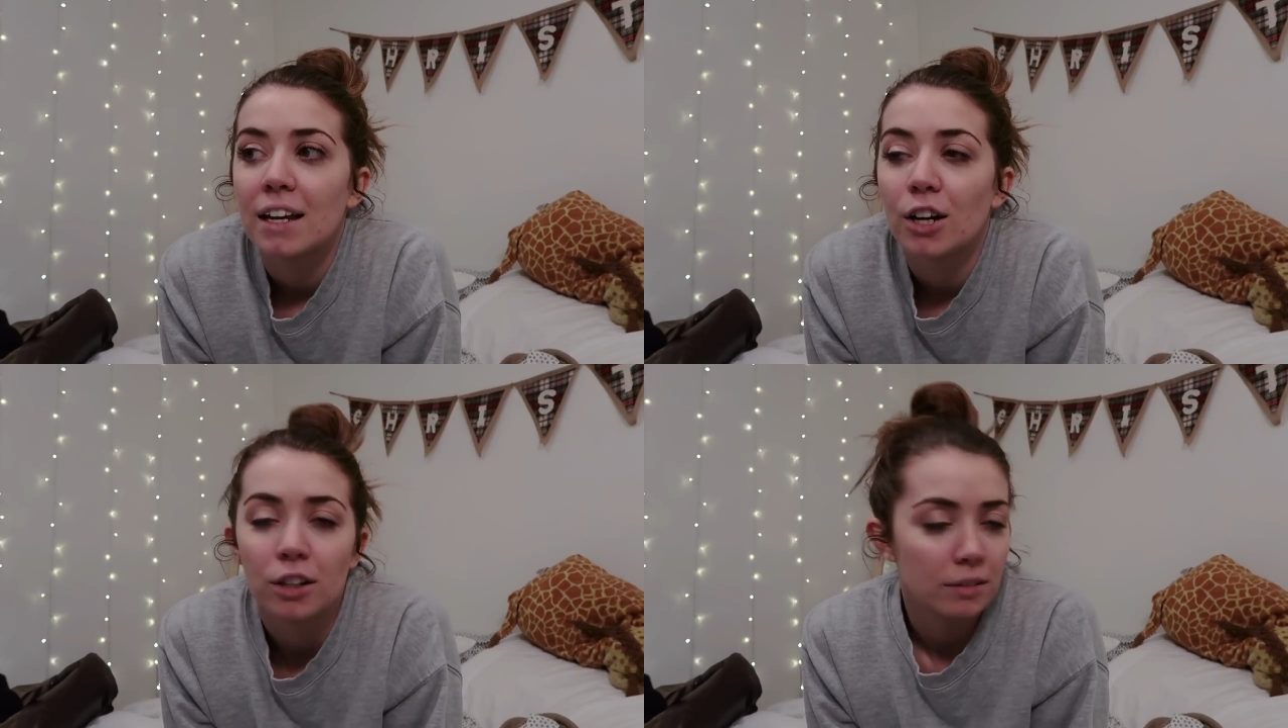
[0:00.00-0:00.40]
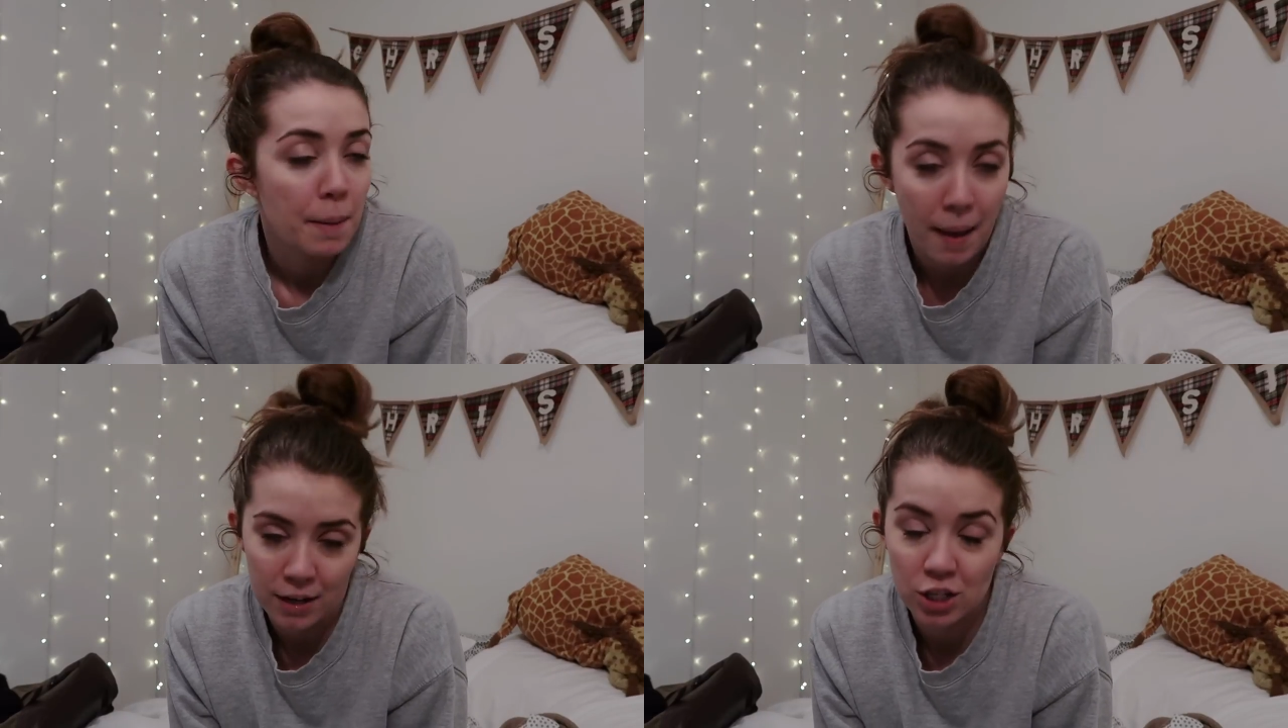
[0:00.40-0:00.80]
or
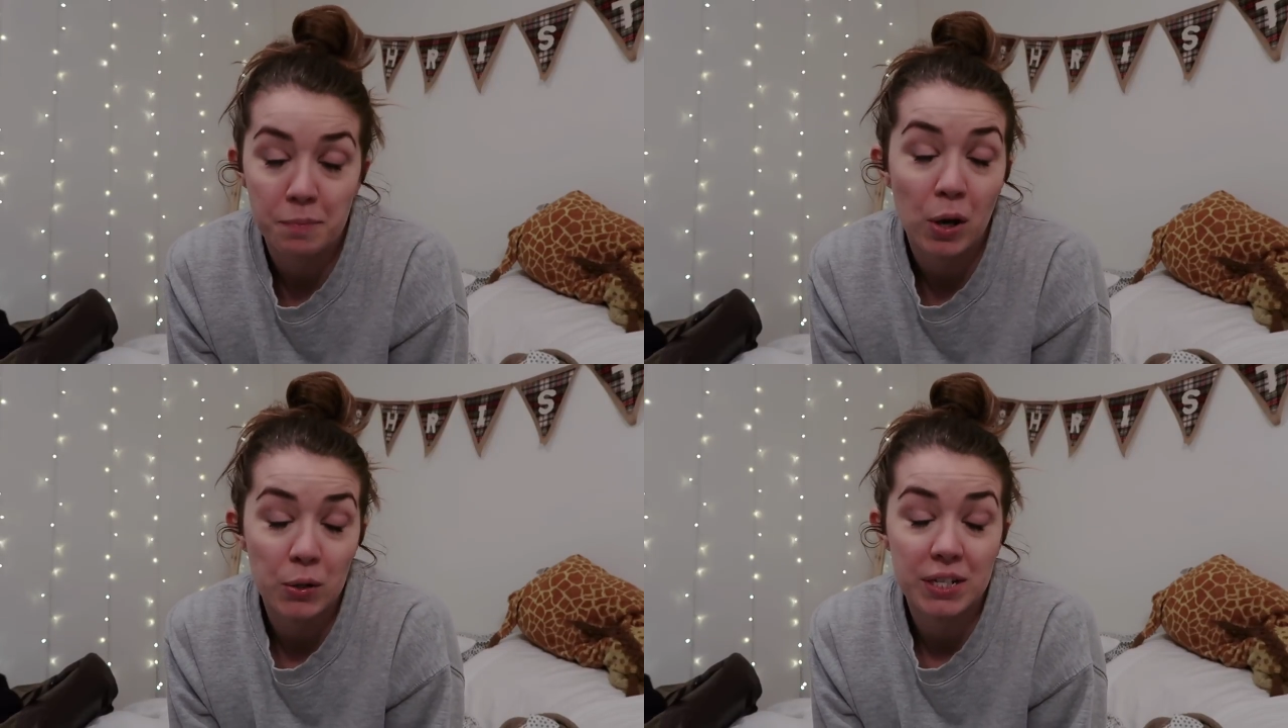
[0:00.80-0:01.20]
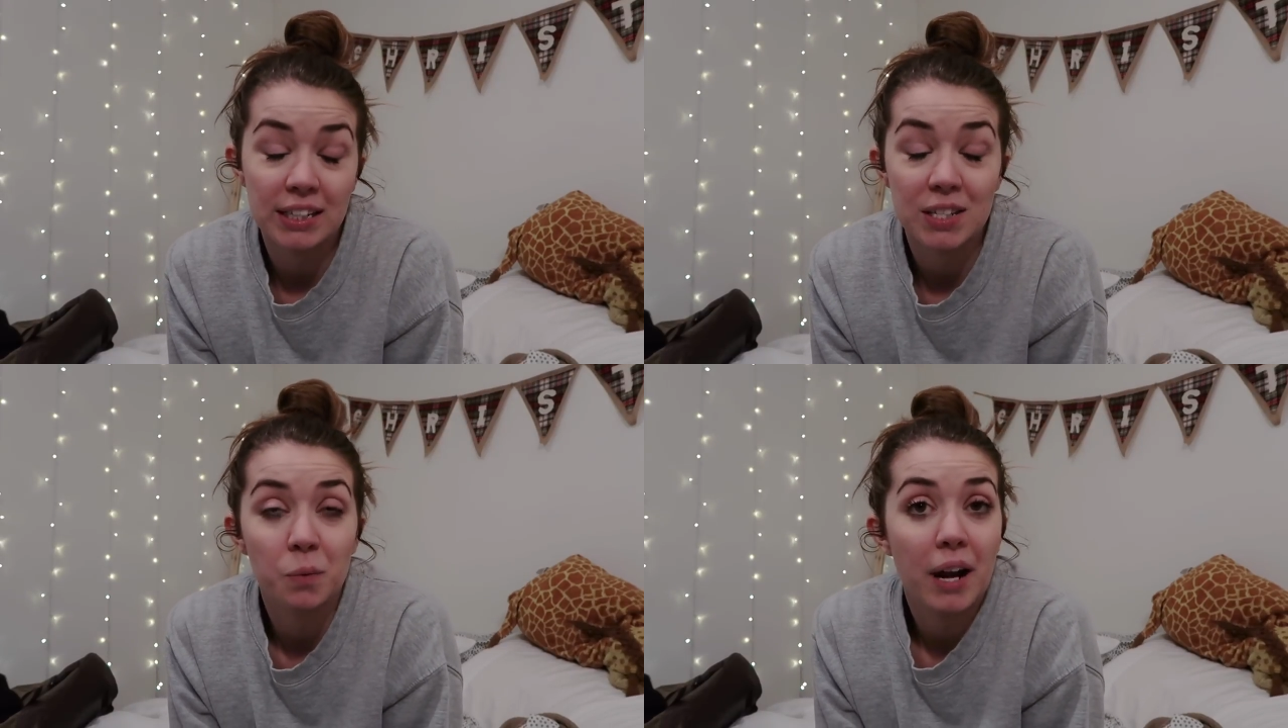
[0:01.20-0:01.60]
I'm actually
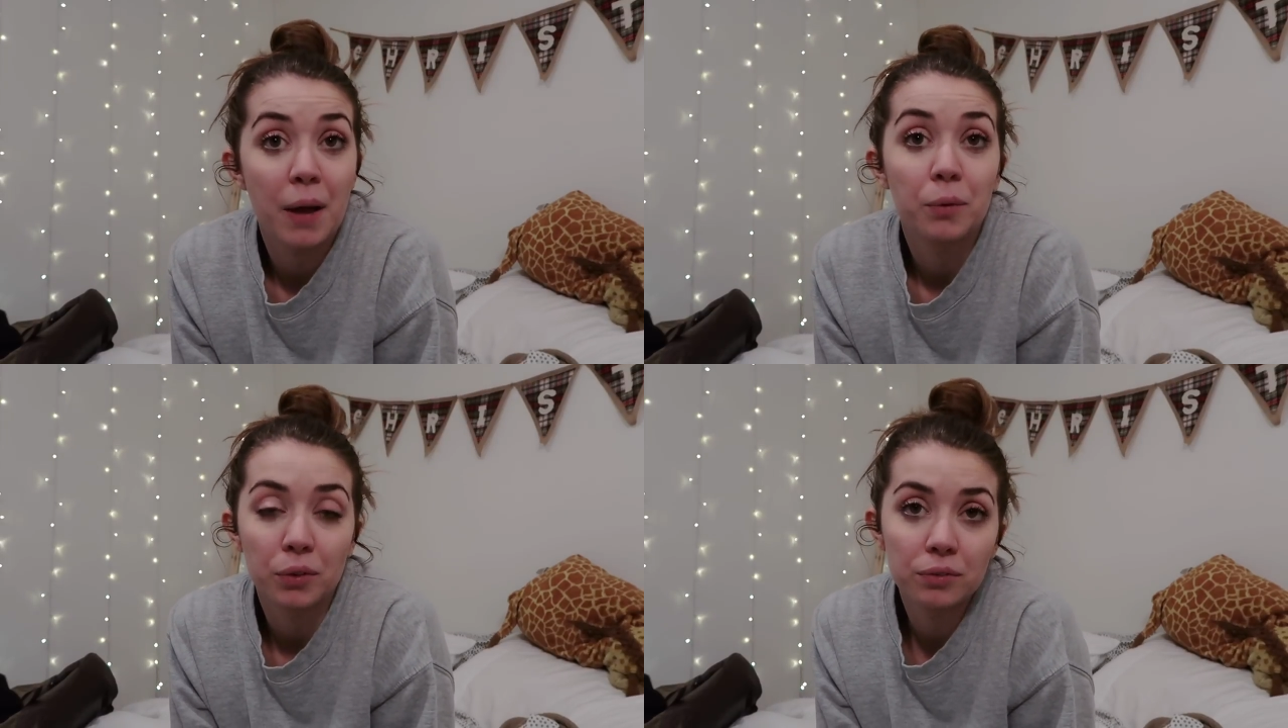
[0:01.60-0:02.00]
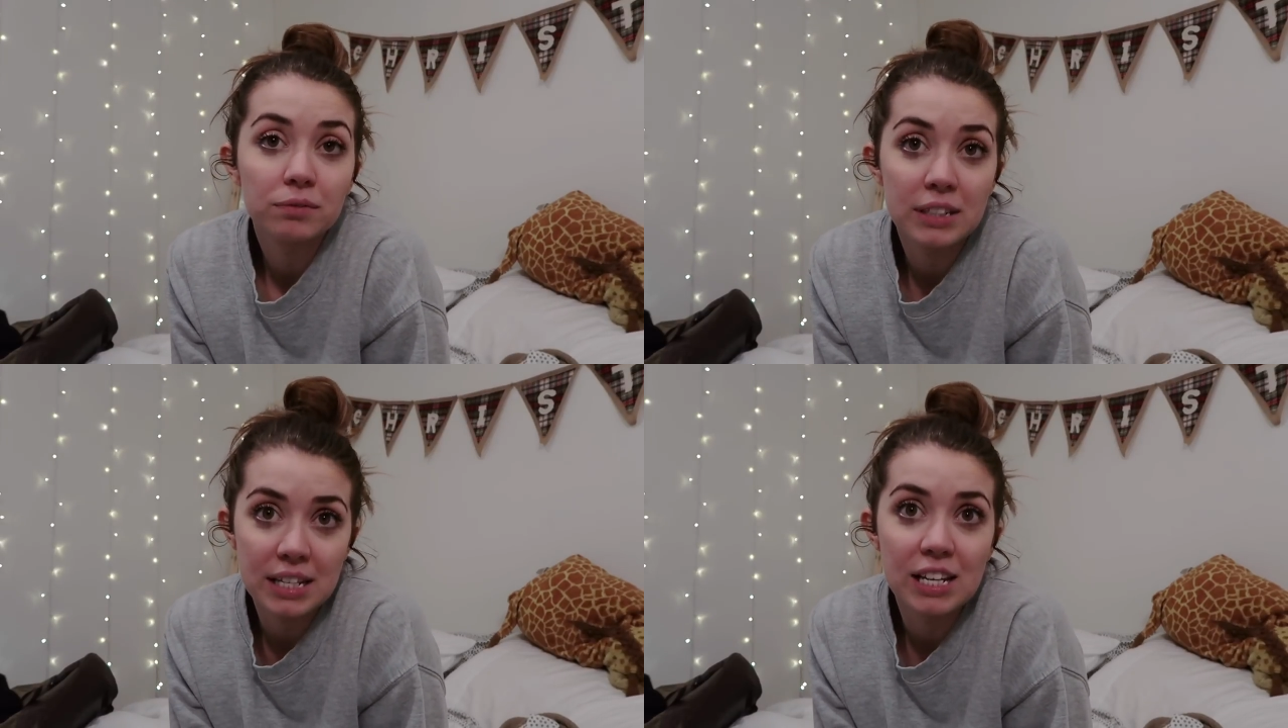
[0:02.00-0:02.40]
posting this when I will
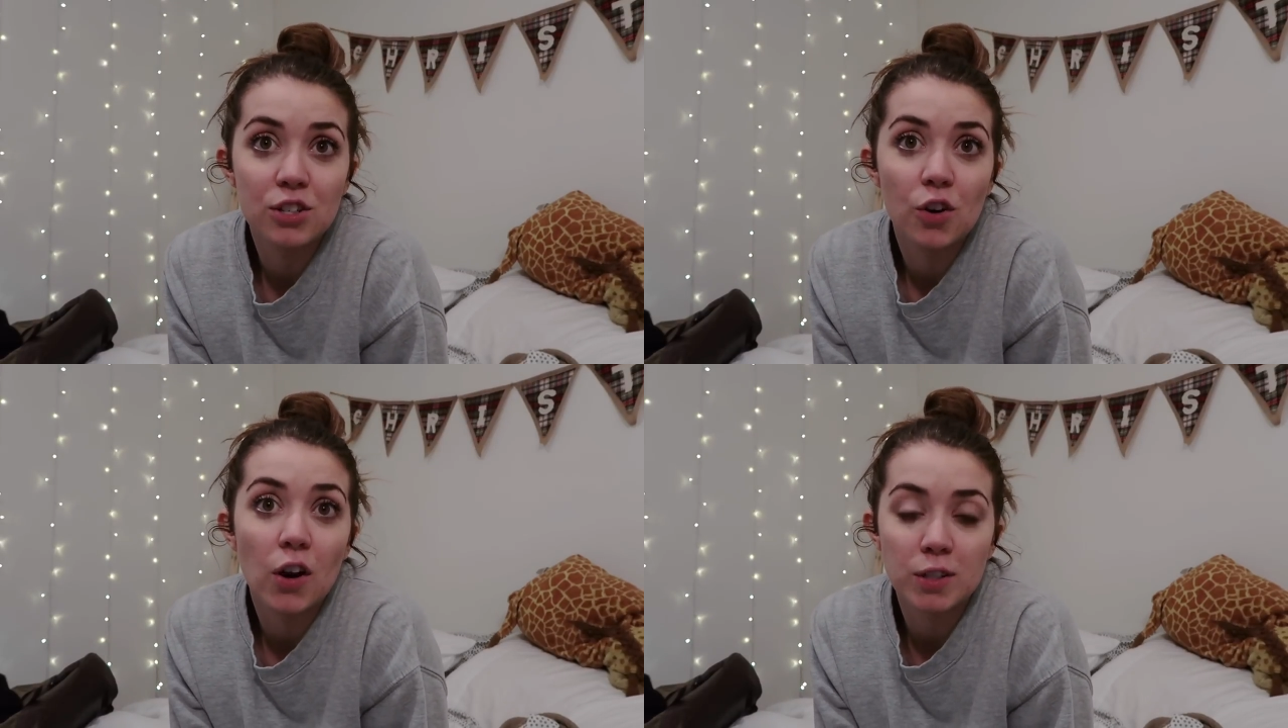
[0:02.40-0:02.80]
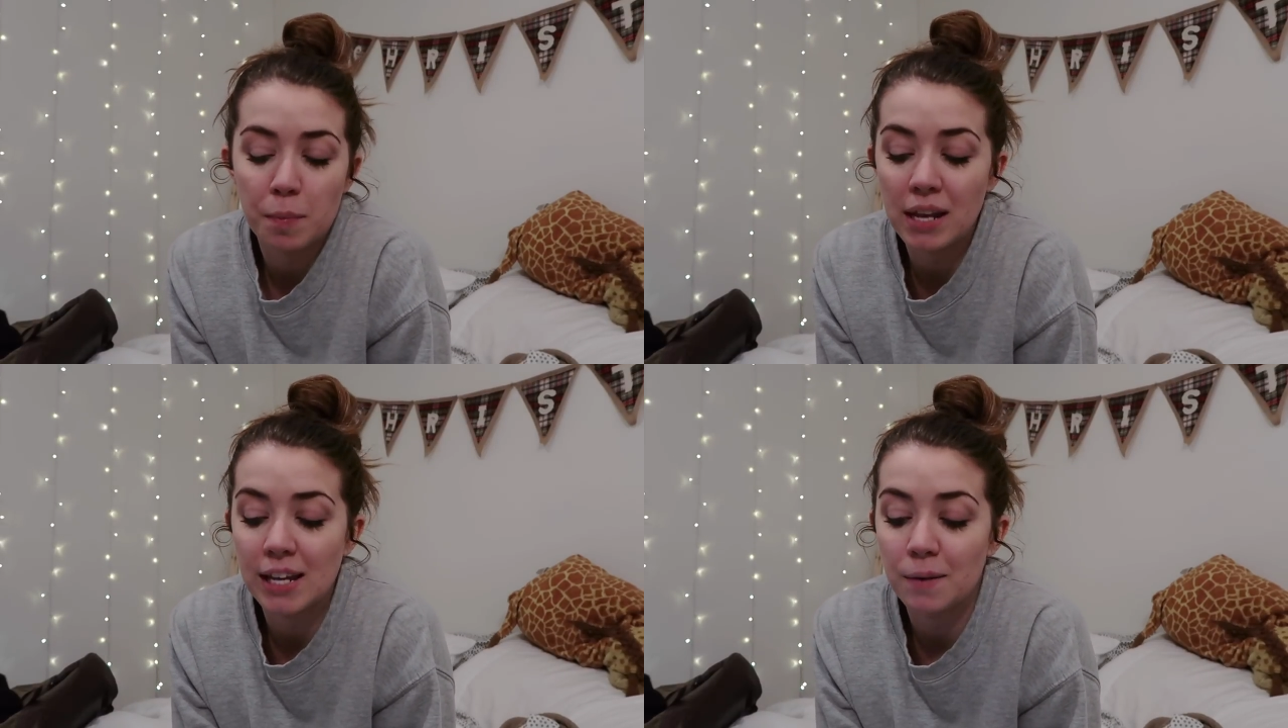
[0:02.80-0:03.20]
need your all's
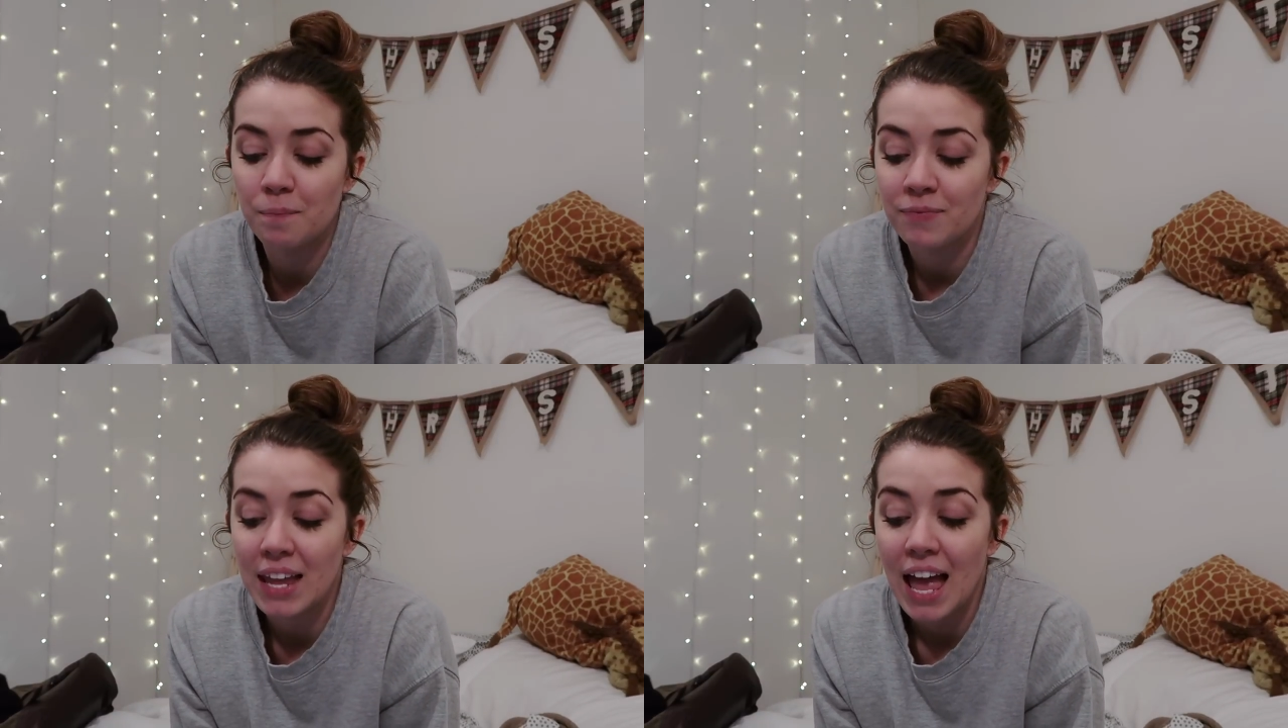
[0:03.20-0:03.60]
opinion.